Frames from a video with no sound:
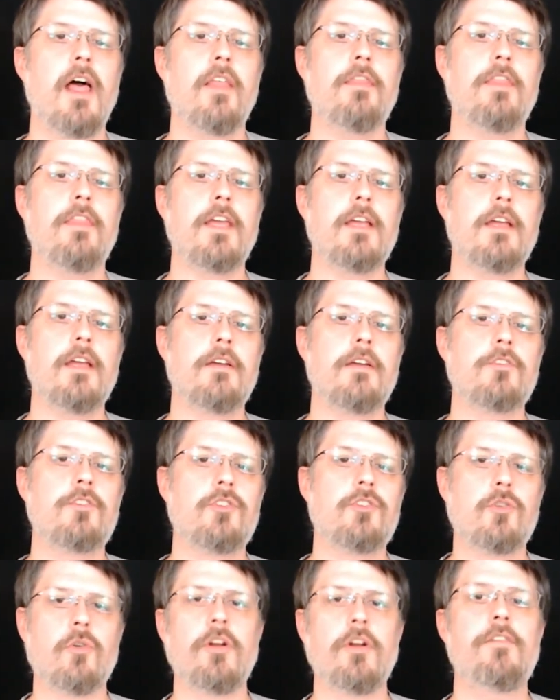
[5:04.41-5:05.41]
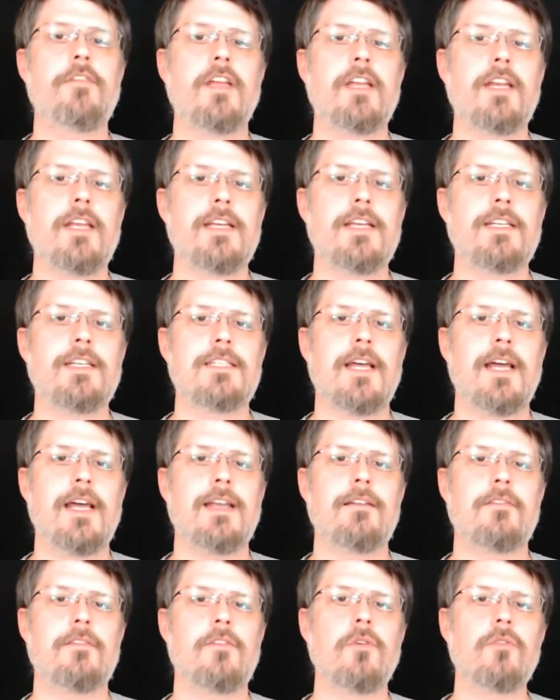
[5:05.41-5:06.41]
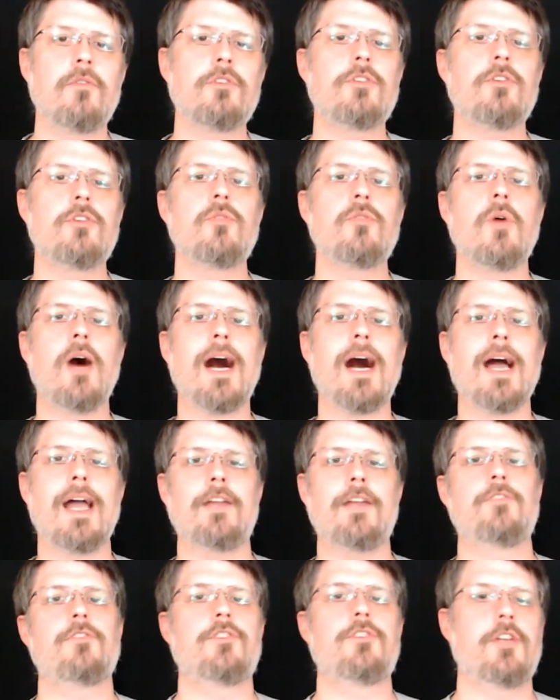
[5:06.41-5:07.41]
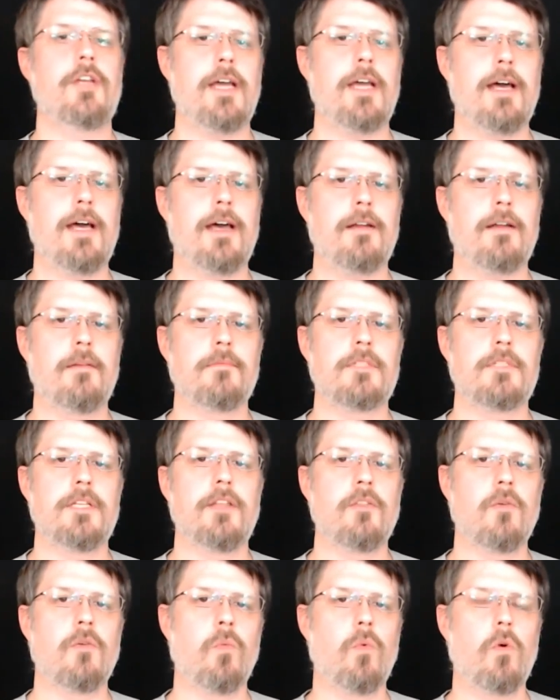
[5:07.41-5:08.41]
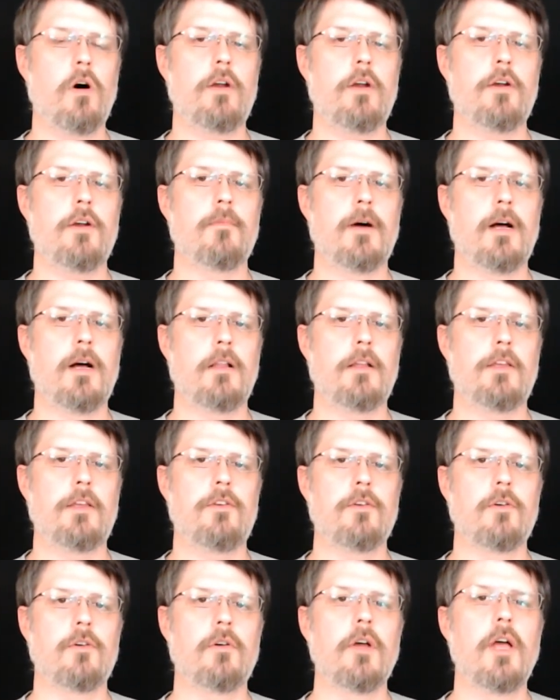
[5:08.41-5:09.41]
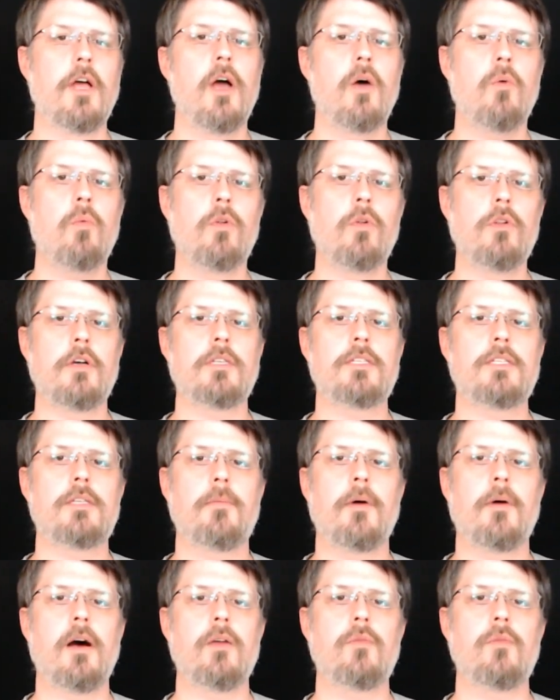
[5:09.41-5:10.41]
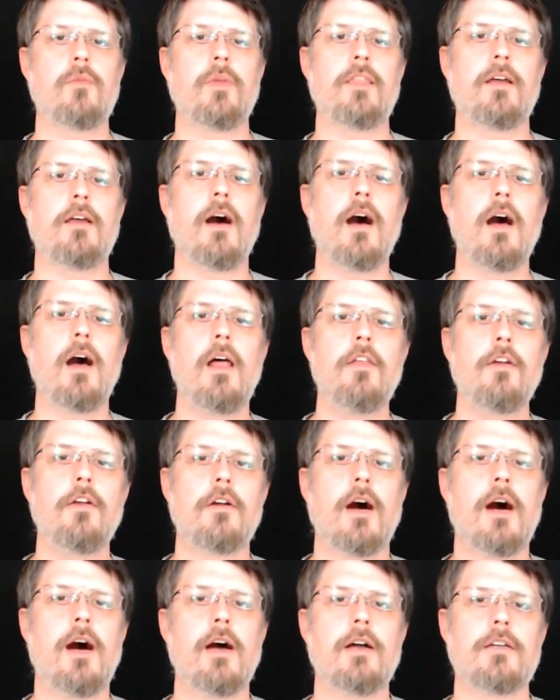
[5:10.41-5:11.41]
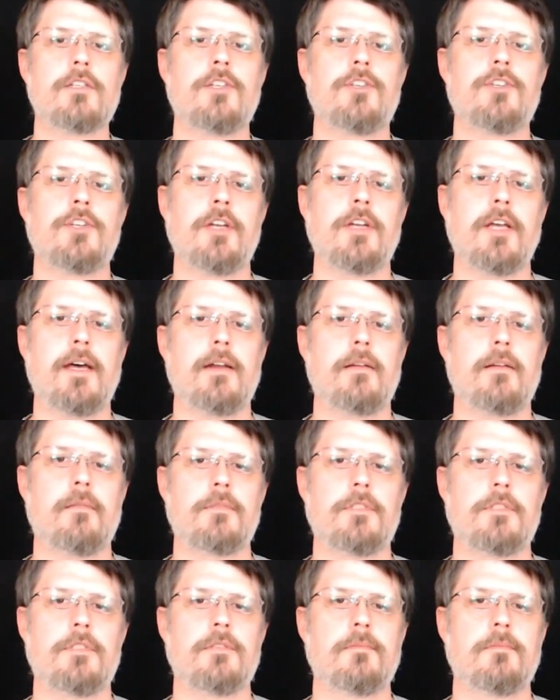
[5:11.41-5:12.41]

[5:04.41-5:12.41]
The short of it is that those two hydrogen atoms in the water molecule will look to bond with other oxygen atoms.